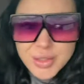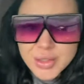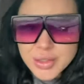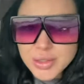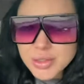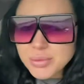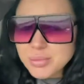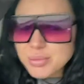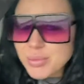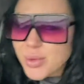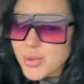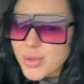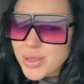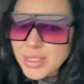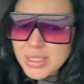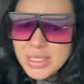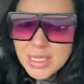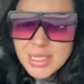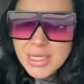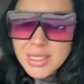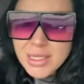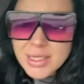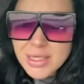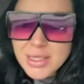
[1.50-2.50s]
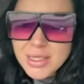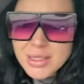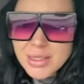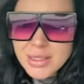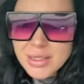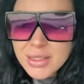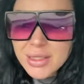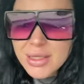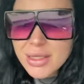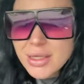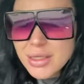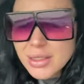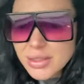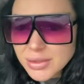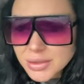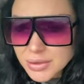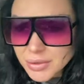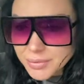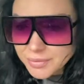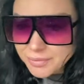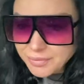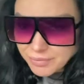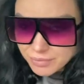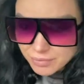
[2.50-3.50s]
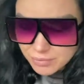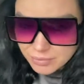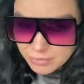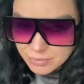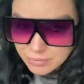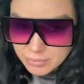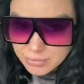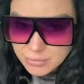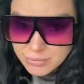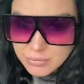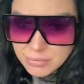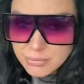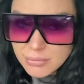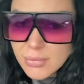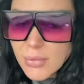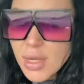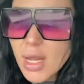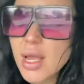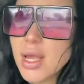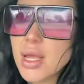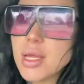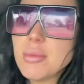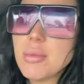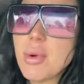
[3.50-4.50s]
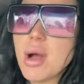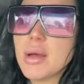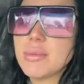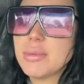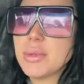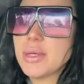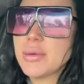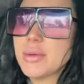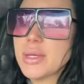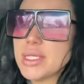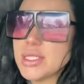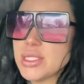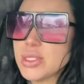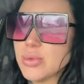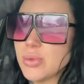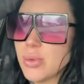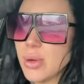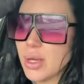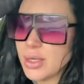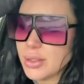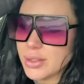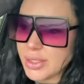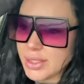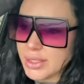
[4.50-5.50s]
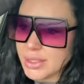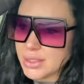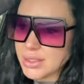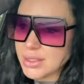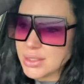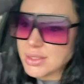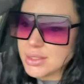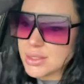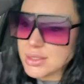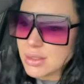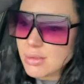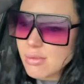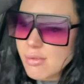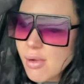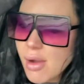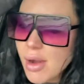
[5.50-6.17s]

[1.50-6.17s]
Good morning. I am on my way to Walgreens